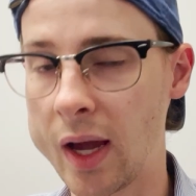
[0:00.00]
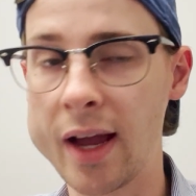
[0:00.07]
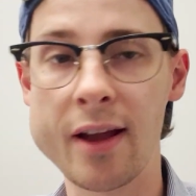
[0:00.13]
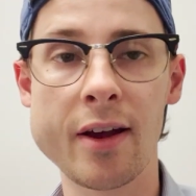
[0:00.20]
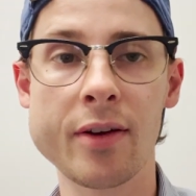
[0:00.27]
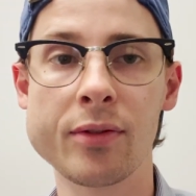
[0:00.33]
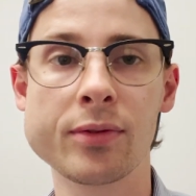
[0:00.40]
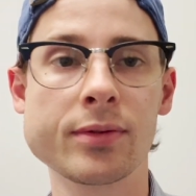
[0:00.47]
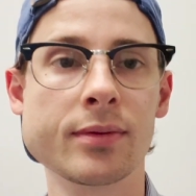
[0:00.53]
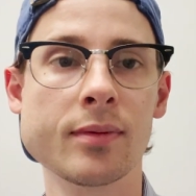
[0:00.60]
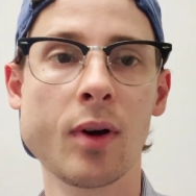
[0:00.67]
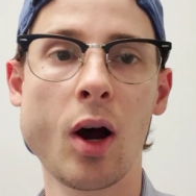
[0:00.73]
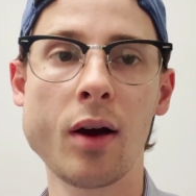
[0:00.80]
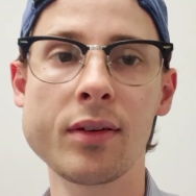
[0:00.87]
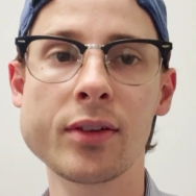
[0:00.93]
I have
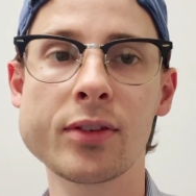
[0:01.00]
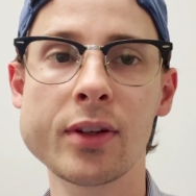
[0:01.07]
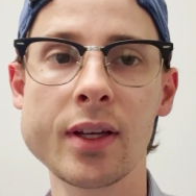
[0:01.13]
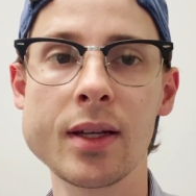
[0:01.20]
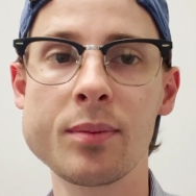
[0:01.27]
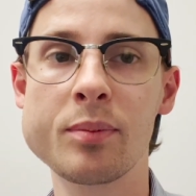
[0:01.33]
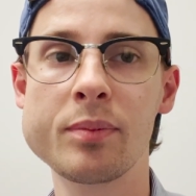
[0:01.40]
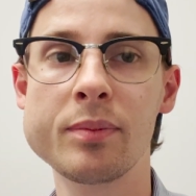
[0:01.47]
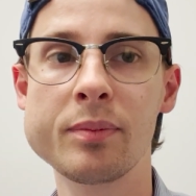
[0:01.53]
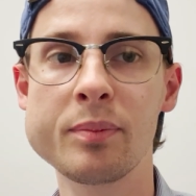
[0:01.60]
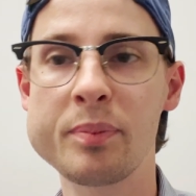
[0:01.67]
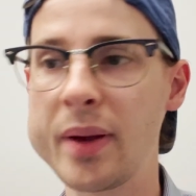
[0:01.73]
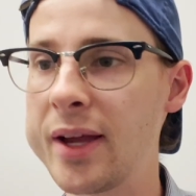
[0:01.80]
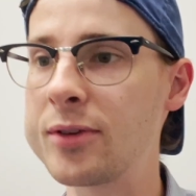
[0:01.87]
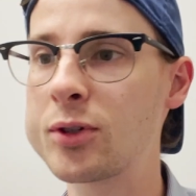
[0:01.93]
obviously
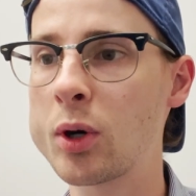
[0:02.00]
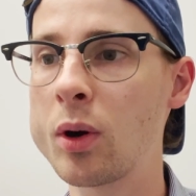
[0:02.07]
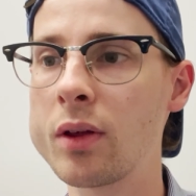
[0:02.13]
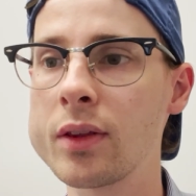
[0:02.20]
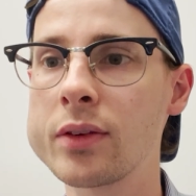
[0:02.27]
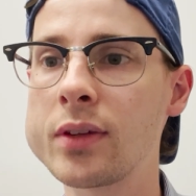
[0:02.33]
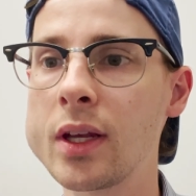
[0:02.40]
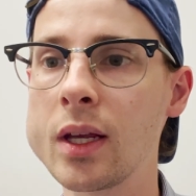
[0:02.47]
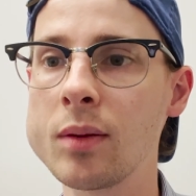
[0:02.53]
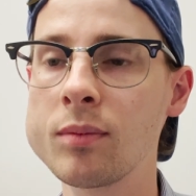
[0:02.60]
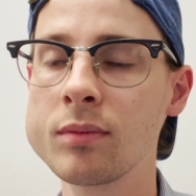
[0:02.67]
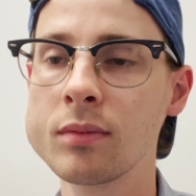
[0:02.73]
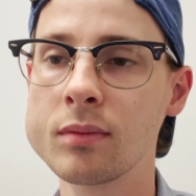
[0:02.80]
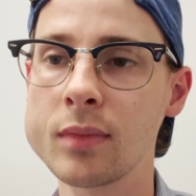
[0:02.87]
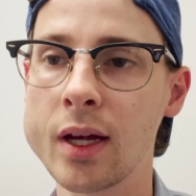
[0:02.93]
Pedro on the
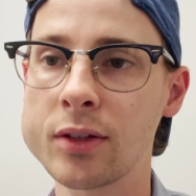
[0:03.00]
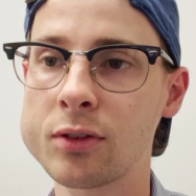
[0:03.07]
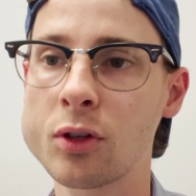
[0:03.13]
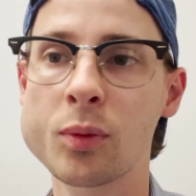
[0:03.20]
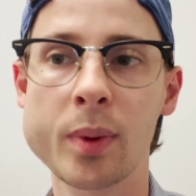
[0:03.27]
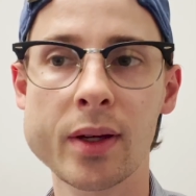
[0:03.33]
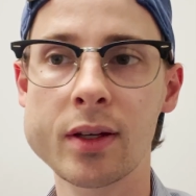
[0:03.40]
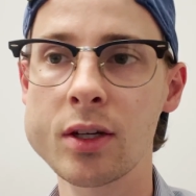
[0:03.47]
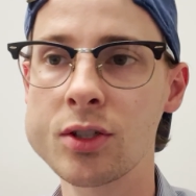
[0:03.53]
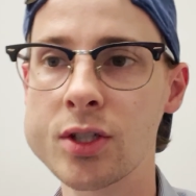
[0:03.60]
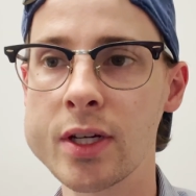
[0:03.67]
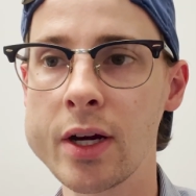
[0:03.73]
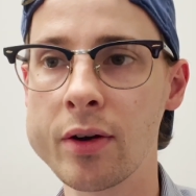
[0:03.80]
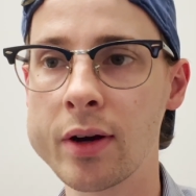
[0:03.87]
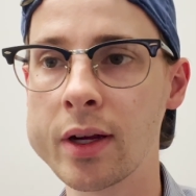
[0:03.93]
team at Suspect
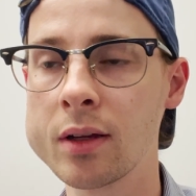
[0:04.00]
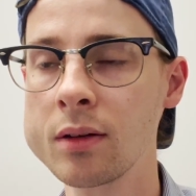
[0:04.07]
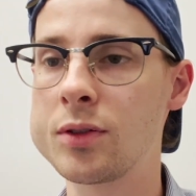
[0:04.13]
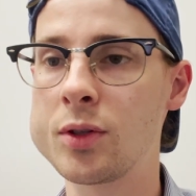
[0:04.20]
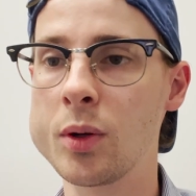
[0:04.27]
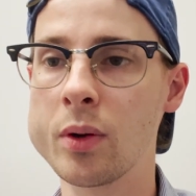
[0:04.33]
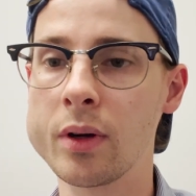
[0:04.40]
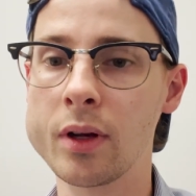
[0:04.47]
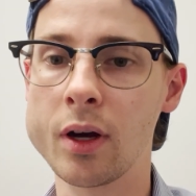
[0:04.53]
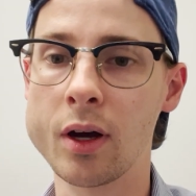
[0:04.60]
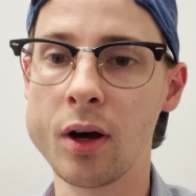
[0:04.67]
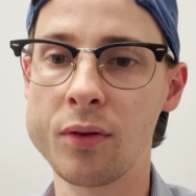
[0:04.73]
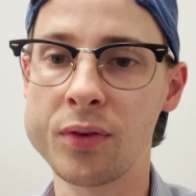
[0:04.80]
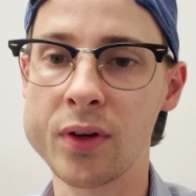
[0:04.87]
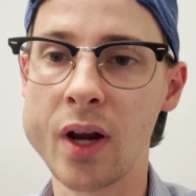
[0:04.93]
Engineering doing
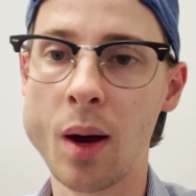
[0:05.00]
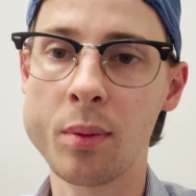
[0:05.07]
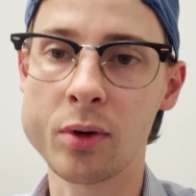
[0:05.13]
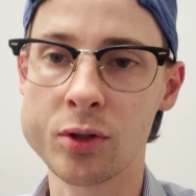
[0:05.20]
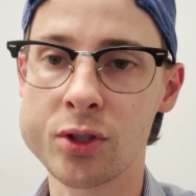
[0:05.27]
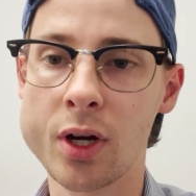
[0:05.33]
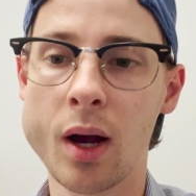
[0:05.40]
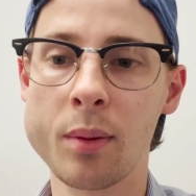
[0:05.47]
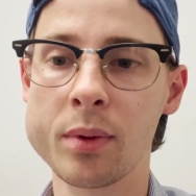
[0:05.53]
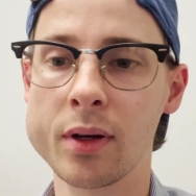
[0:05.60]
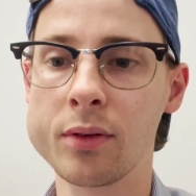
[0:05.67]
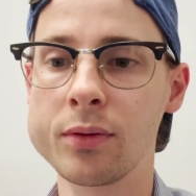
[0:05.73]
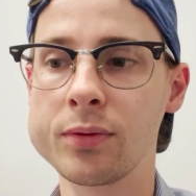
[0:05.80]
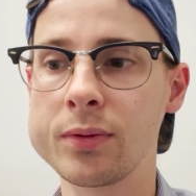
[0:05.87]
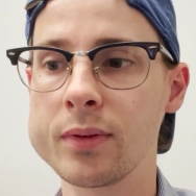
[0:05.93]
a phenomenal job
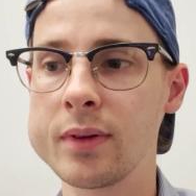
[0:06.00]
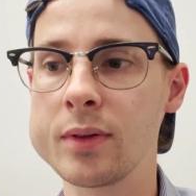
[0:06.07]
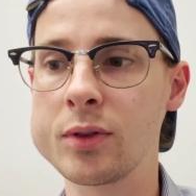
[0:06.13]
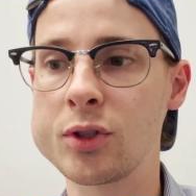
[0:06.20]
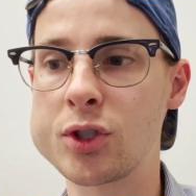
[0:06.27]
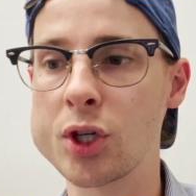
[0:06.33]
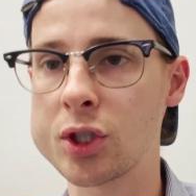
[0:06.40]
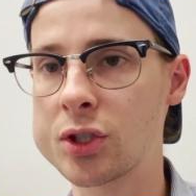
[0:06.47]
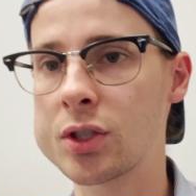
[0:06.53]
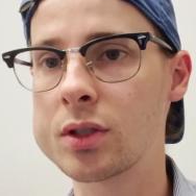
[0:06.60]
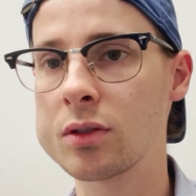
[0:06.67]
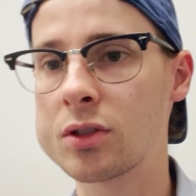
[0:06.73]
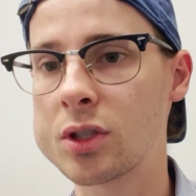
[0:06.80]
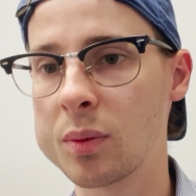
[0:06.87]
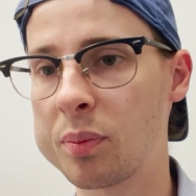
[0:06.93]
of
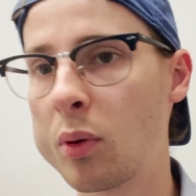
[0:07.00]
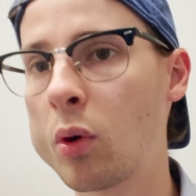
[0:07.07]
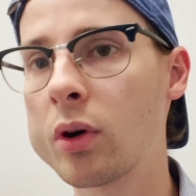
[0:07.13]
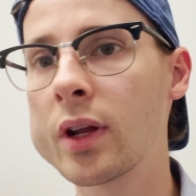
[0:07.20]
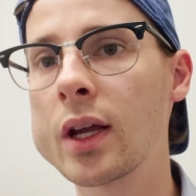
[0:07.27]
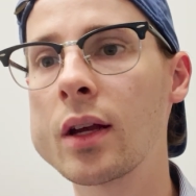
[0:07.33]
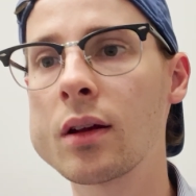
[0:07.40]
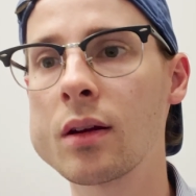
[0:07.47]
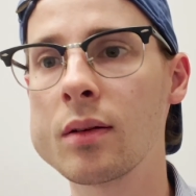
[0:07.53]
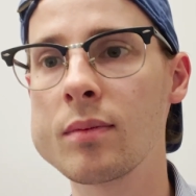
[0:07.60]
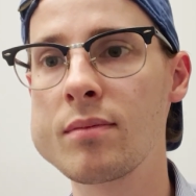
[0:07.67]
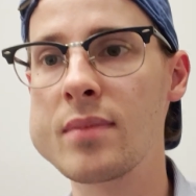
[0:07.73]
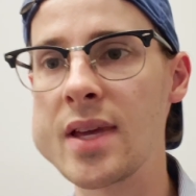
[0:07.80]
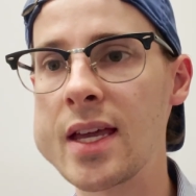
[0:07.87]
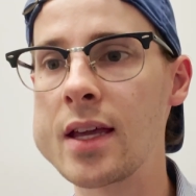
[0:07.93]
just supporting
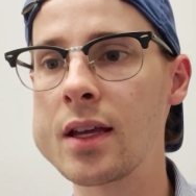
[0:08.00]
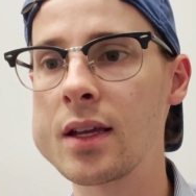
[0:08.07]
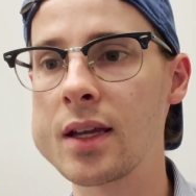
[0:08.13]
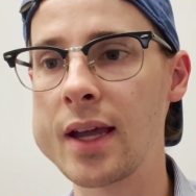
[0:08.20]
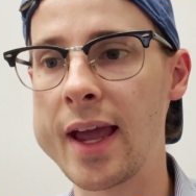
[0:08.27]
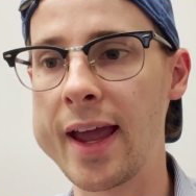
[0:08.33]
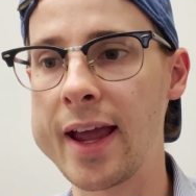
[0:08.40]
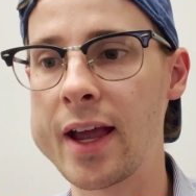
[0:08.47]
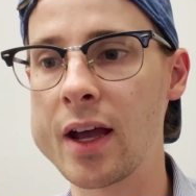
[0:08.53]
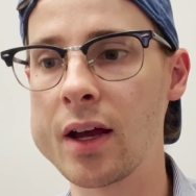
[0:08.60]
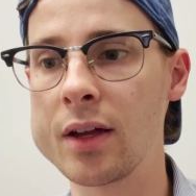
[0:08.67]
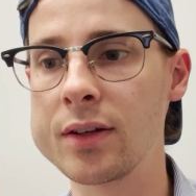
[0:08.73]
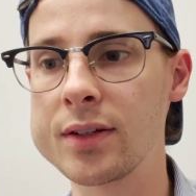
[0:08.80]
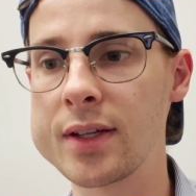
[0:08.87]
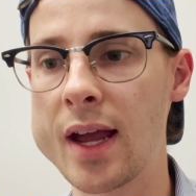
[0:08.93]
me
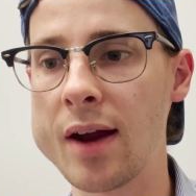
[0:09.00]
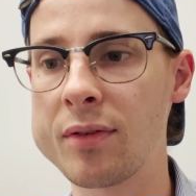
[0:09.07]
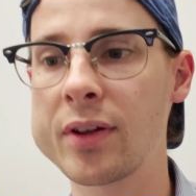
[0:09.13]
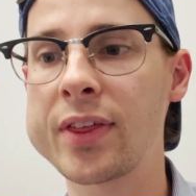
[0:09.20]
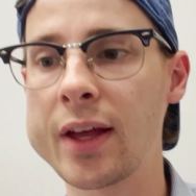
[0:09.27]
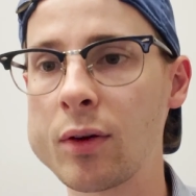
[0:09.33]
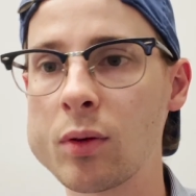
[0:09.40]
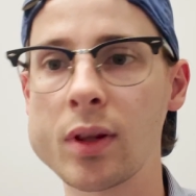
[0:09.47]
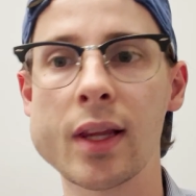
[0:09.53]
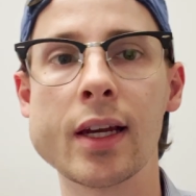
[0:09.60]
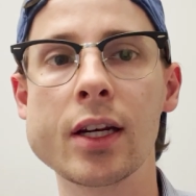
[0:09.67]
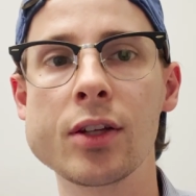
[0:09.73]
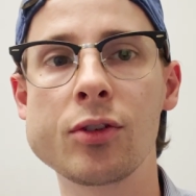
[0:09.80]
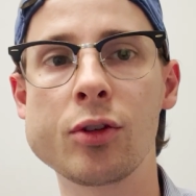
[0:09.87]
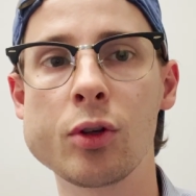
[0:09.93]
and everything
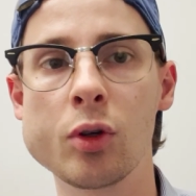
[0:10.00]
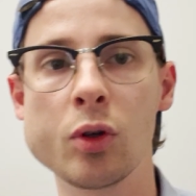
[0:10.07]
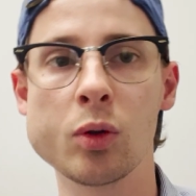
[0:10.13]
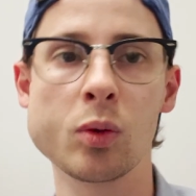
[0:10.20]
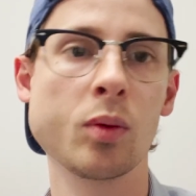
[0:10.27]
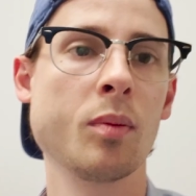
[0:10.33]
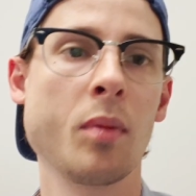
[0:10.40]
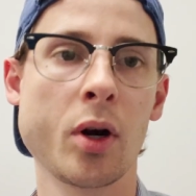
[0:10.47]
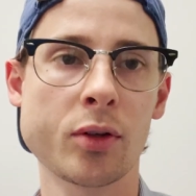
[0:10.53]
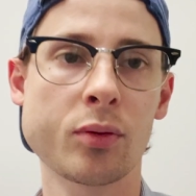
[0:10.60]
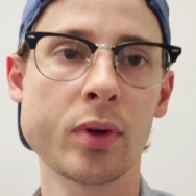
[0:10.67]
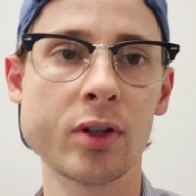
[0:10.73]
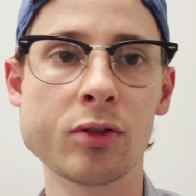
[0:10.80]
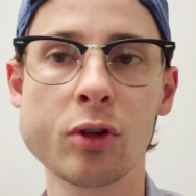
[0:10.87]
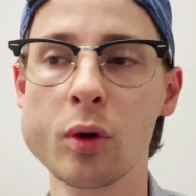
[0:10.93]
related to Mark
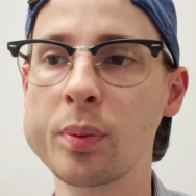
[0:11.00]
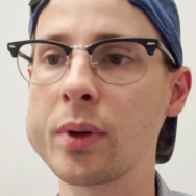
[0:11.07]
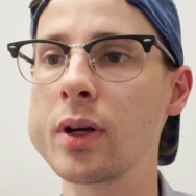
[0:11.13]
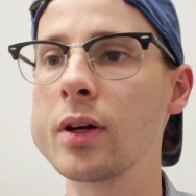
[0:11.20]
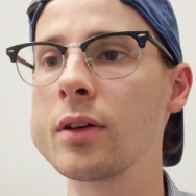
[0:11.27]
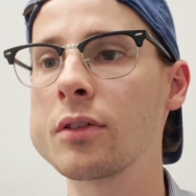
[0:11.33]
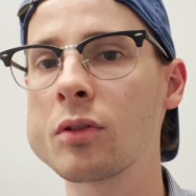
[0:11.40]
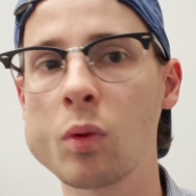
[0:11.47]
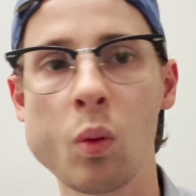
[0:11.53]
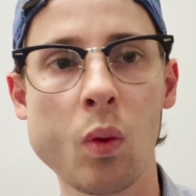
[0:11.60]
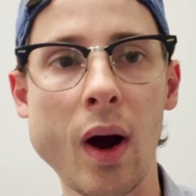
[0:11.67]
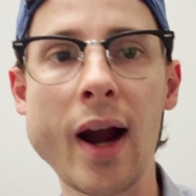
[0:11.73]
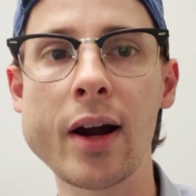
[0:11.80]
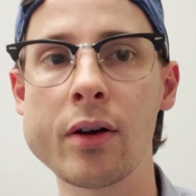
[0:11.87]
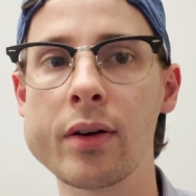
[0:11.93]
III Supras,
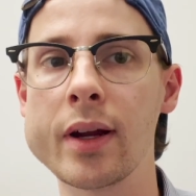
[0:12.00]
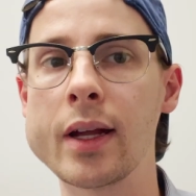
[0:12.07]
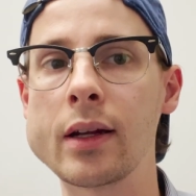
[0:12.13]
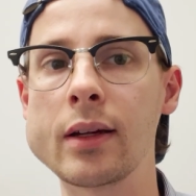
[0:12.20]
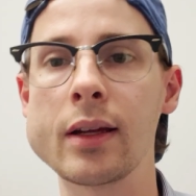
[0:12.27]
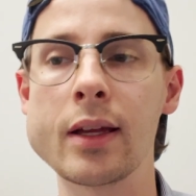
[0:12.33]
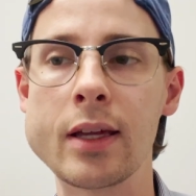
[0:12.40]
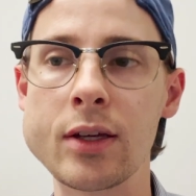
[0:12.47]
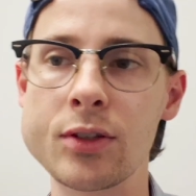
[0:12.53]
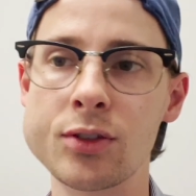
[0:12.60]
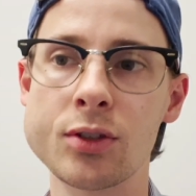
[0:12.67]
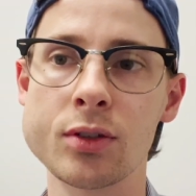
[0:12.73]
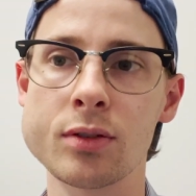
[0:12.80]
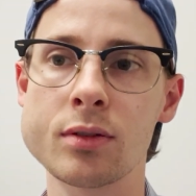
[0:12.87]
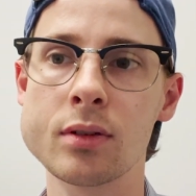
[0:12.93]
wiring. He's
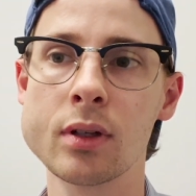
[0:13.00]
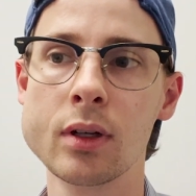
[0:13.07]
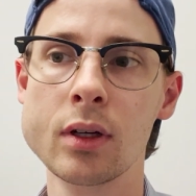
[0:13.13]
just